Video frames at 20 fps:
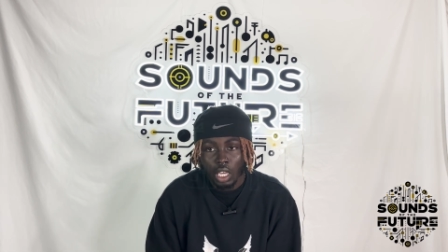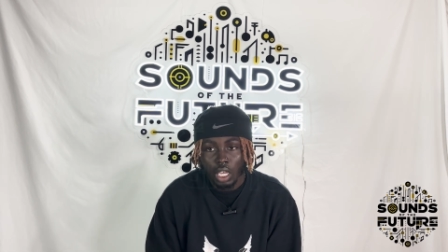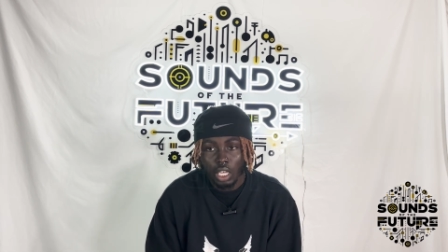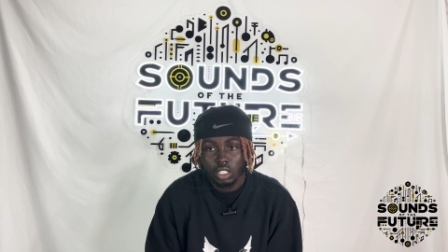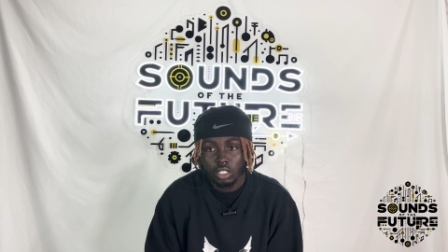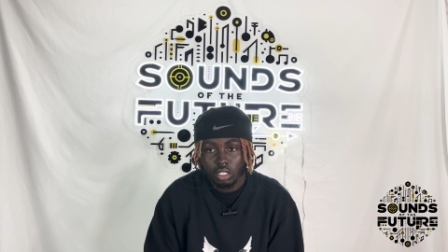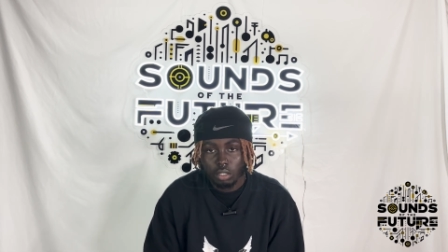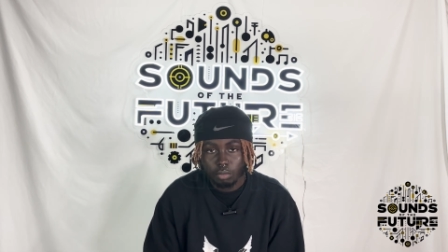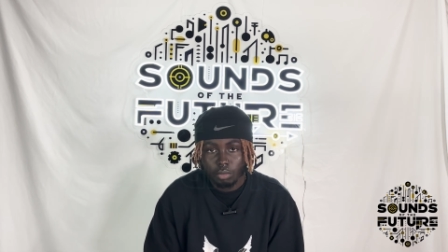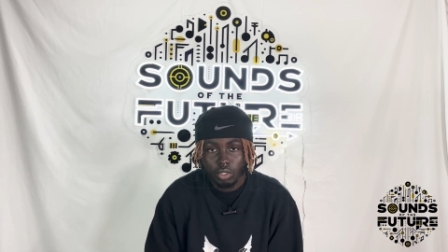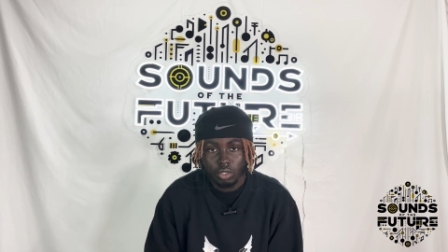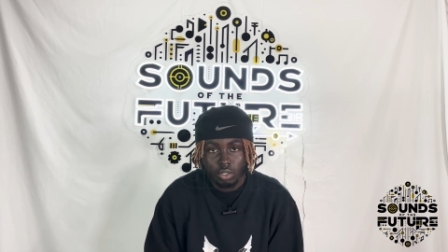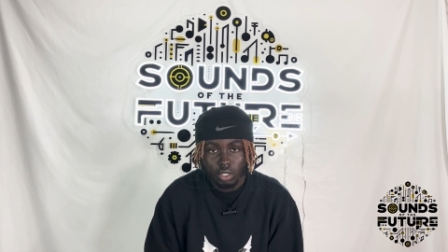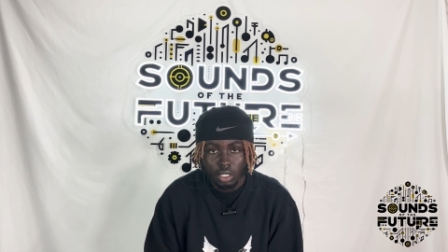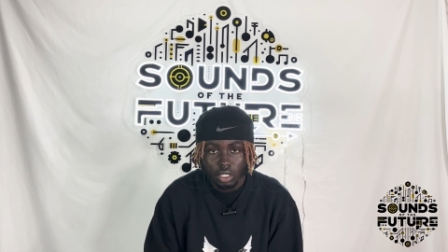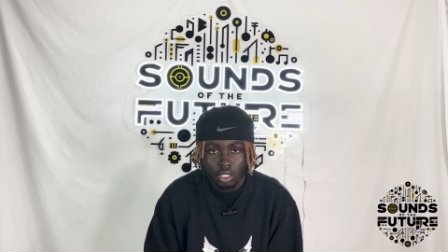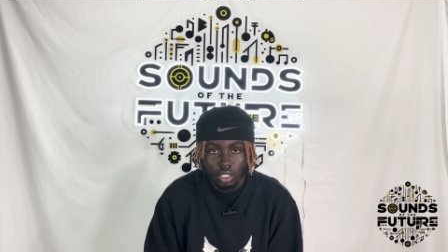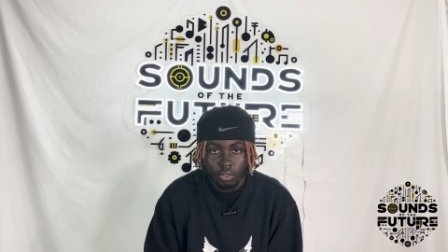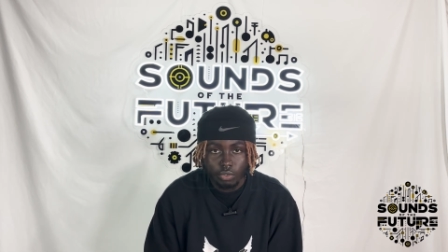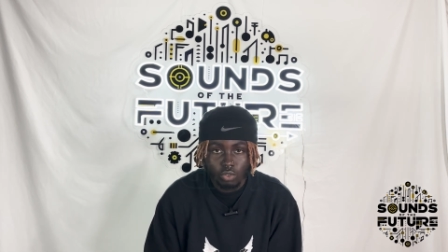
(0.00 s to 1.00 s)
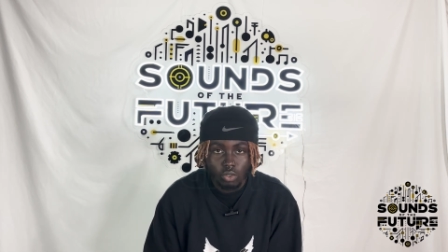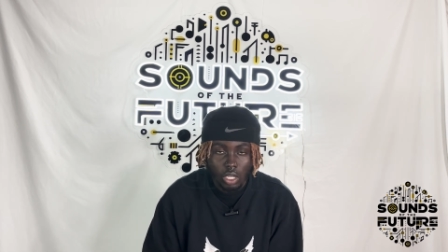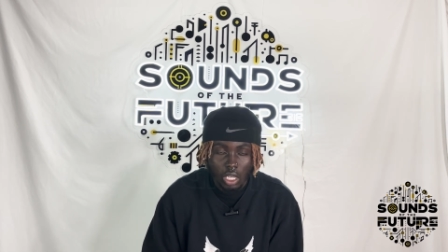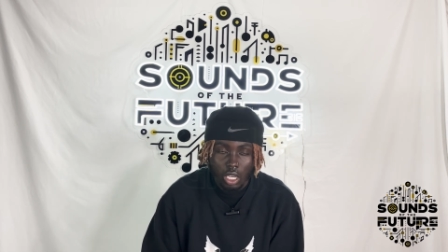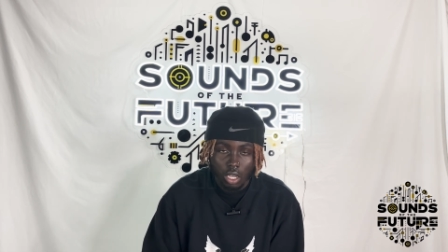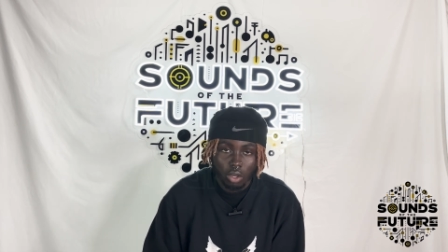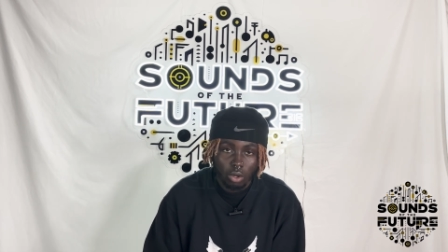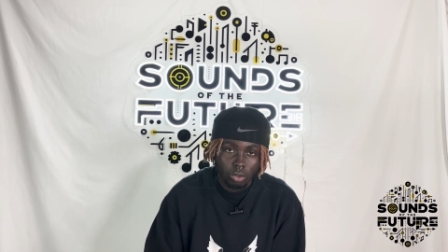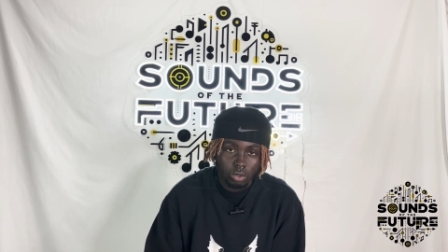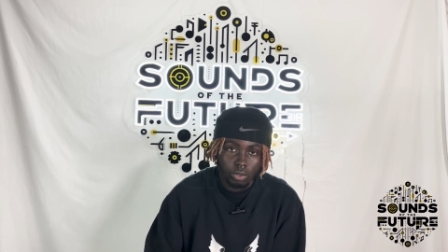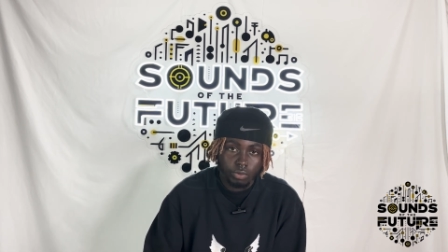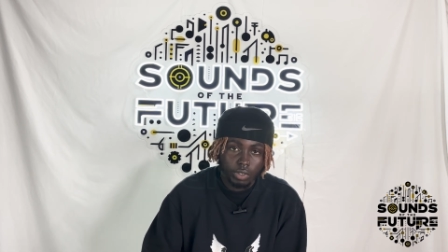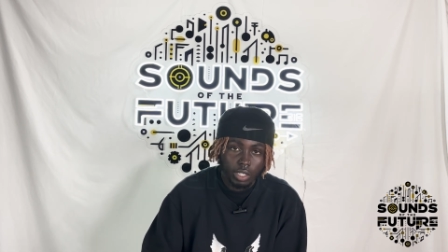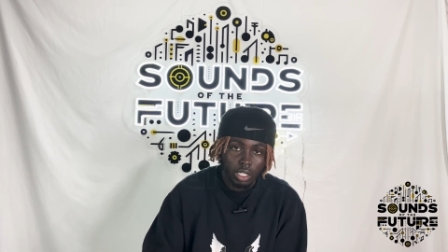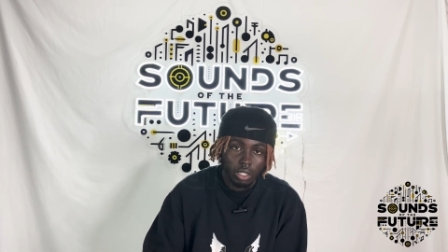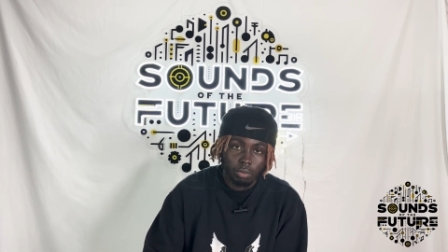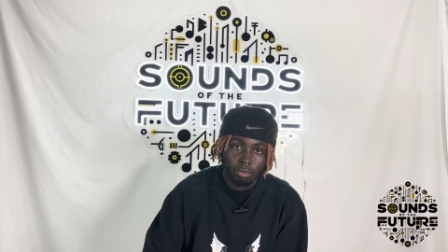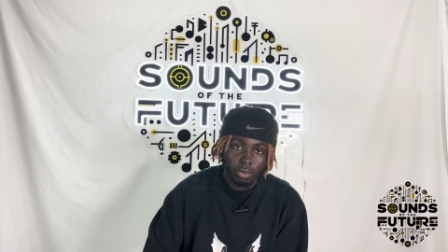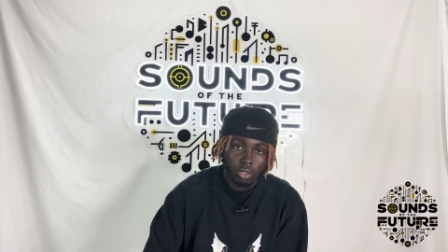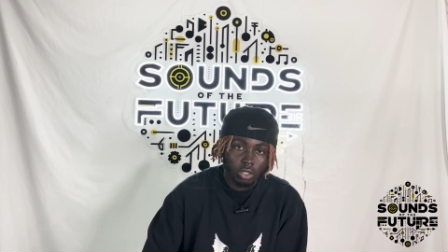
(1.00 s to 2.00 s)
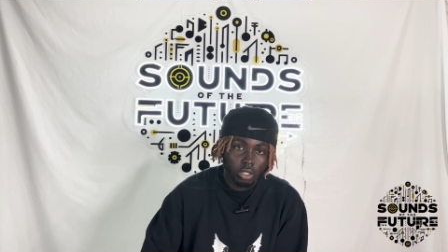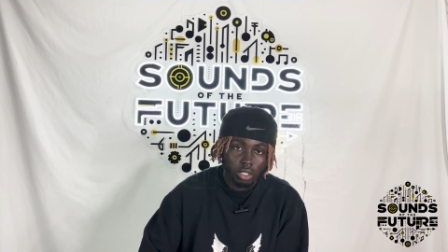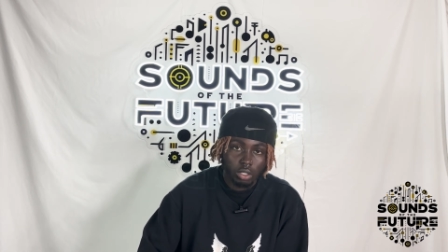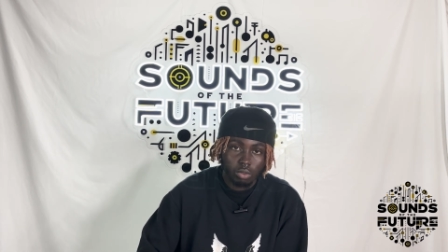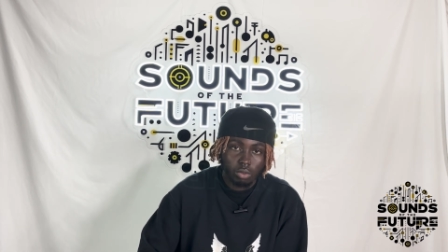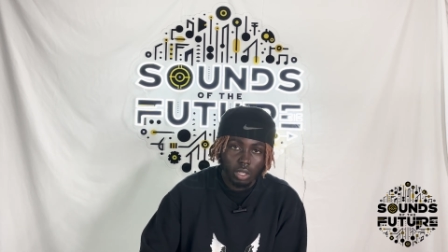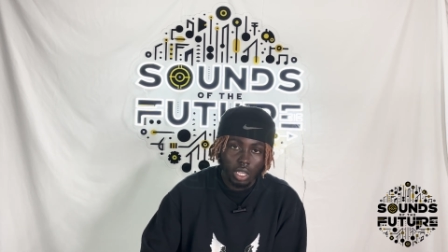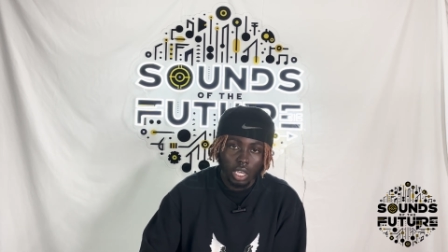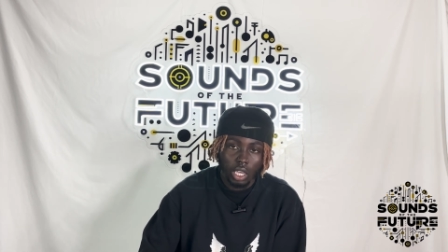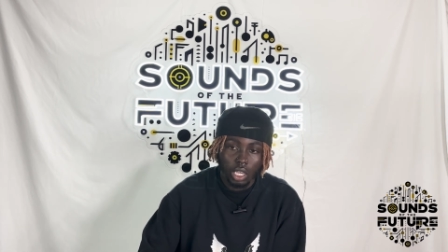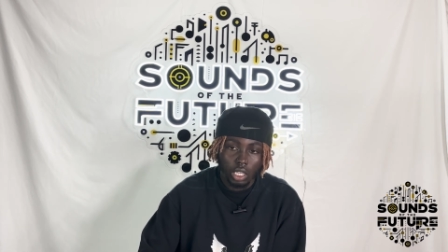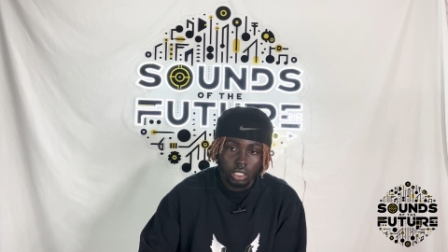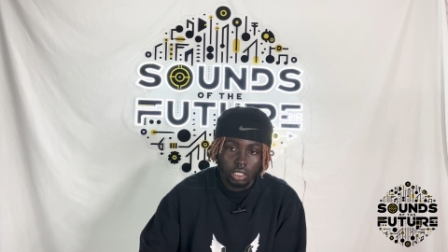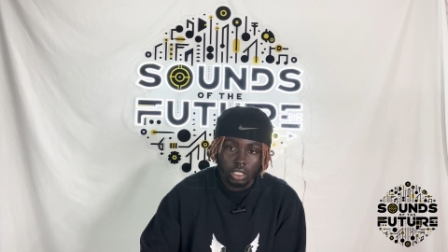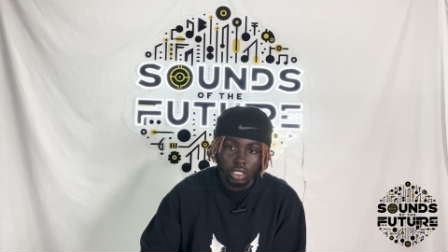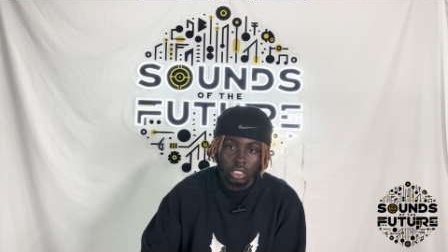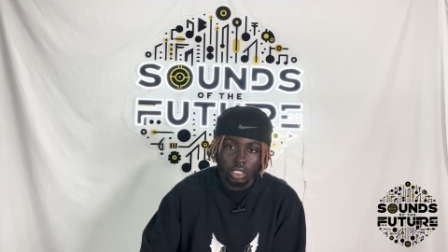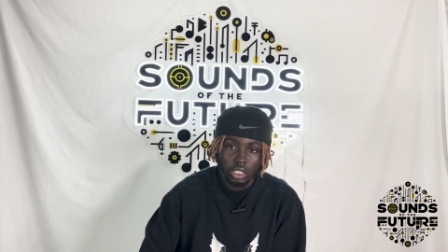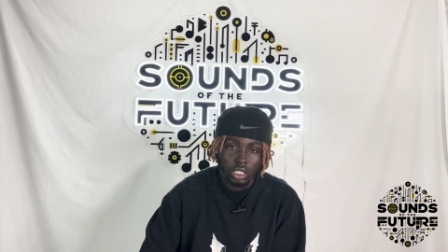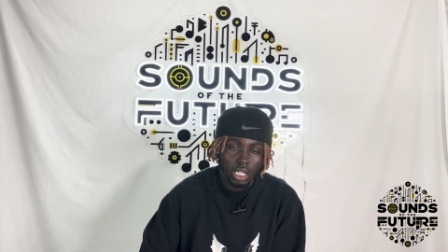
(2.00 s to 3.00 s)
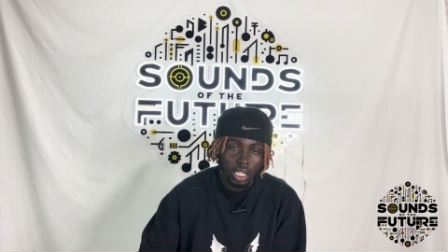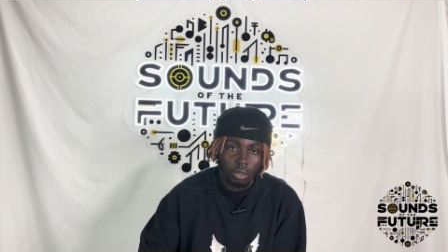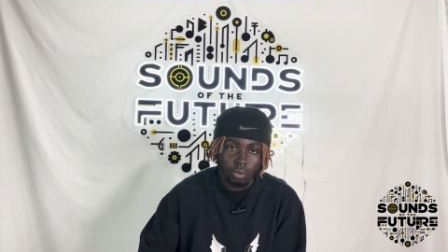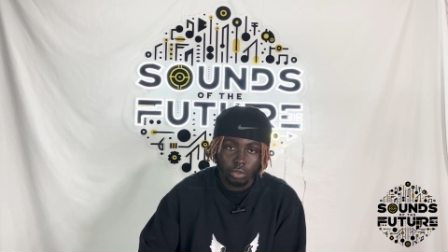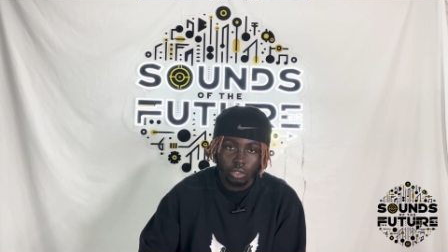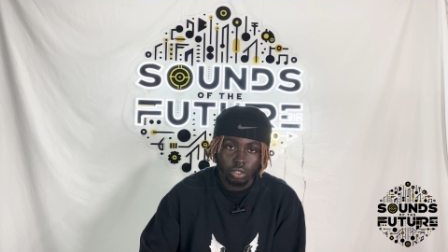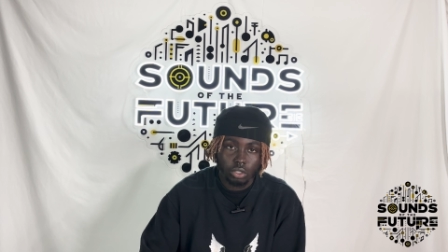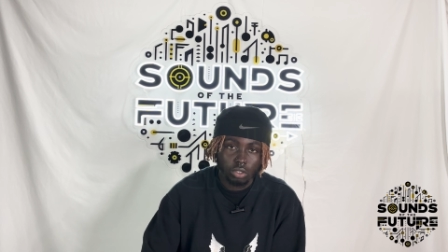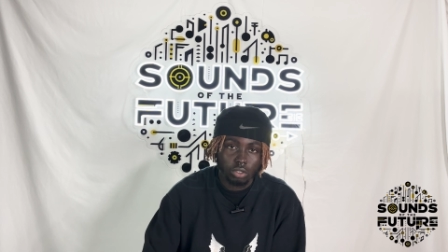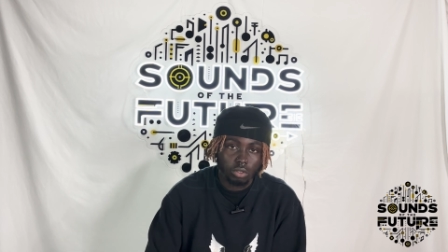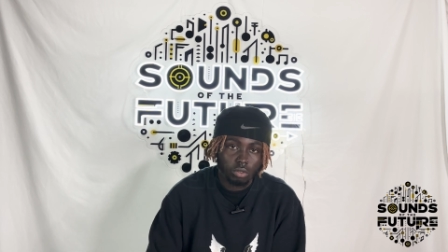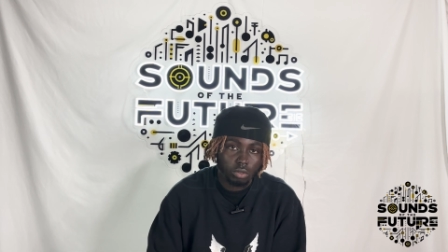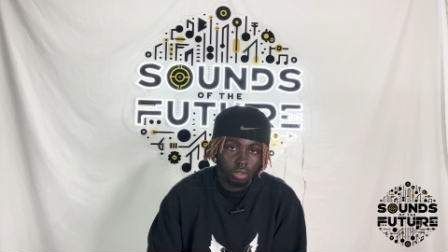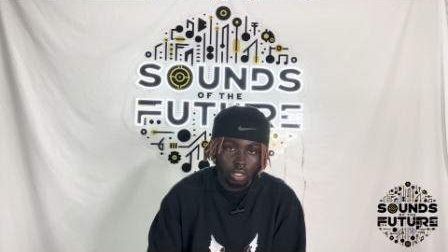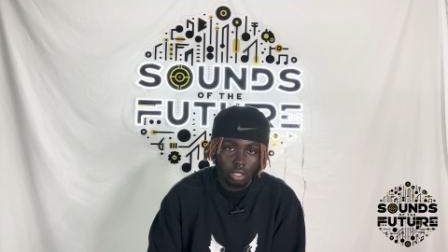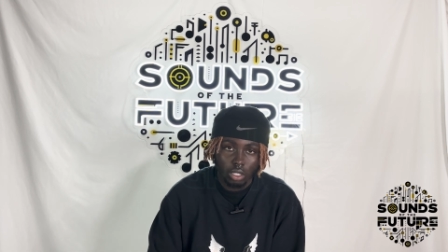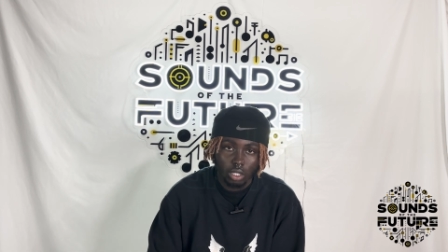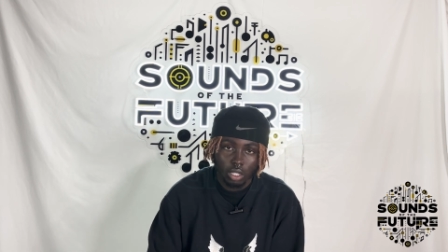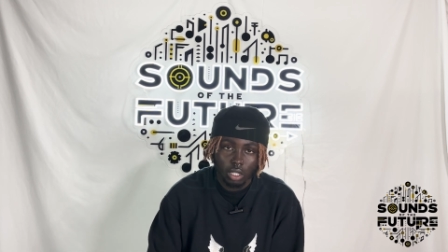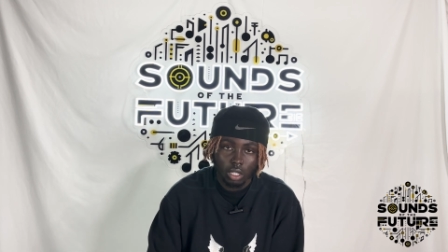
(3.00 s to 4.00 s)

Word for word: is community if you can't cultivate community you can't sustain what you're doing